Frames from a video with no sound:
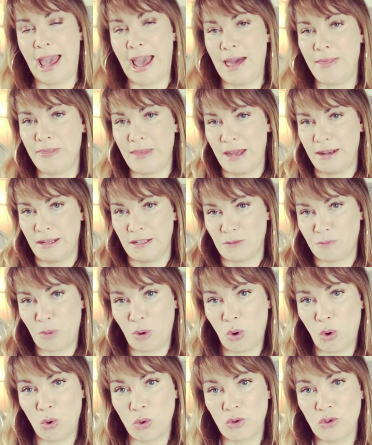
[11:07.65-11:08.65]
and then it's
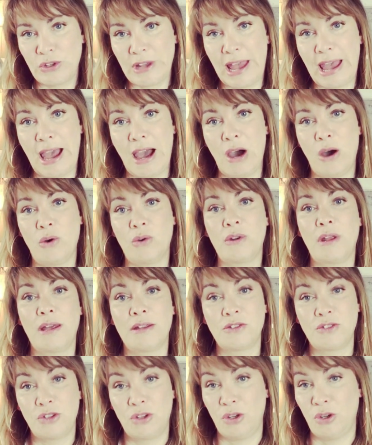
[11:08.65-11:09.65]
pulled down
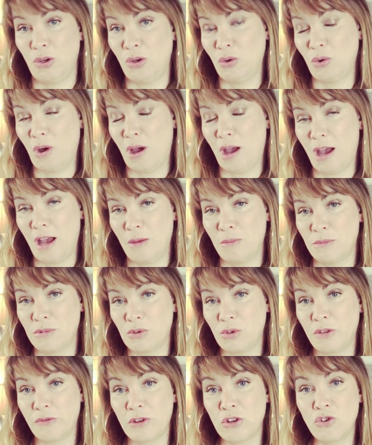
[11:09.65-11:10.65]
to
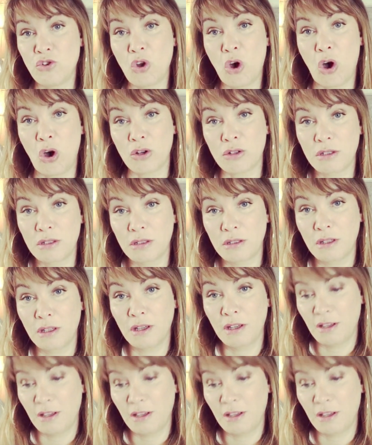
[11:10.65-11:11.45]
sort of a knot